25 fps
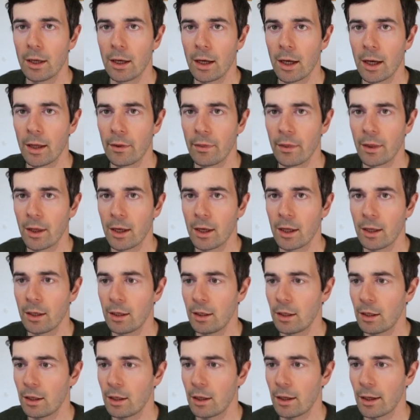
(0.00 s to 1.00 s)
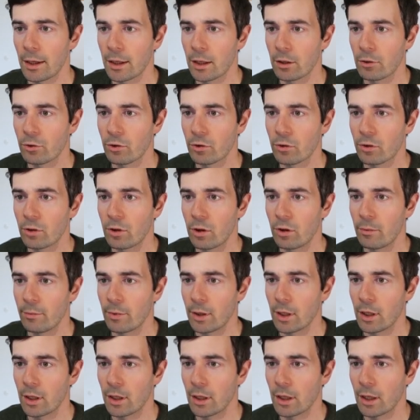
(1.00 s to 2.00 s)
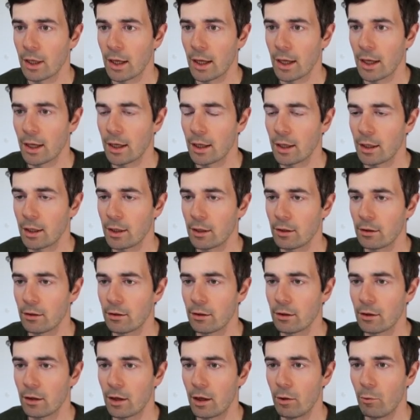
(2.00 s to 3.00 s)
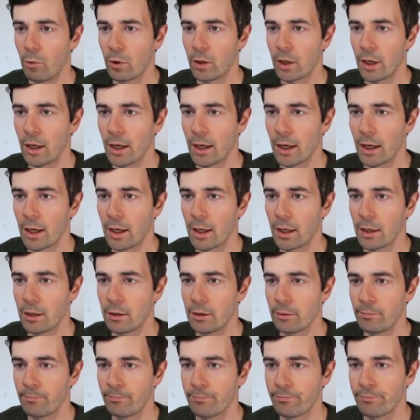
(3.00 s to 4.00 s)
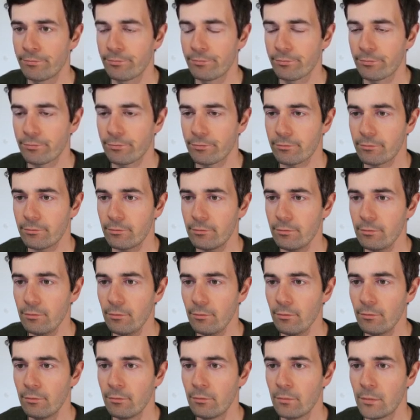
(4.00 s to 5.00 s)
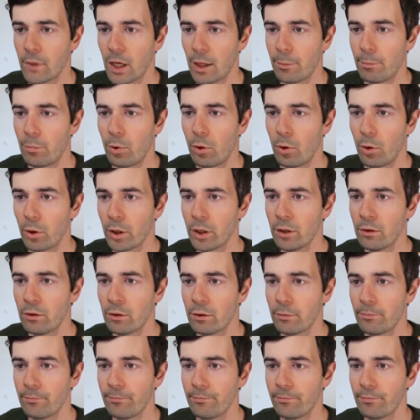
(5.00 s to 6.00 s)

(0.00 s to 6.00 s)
And then I can just come in and I want to add a point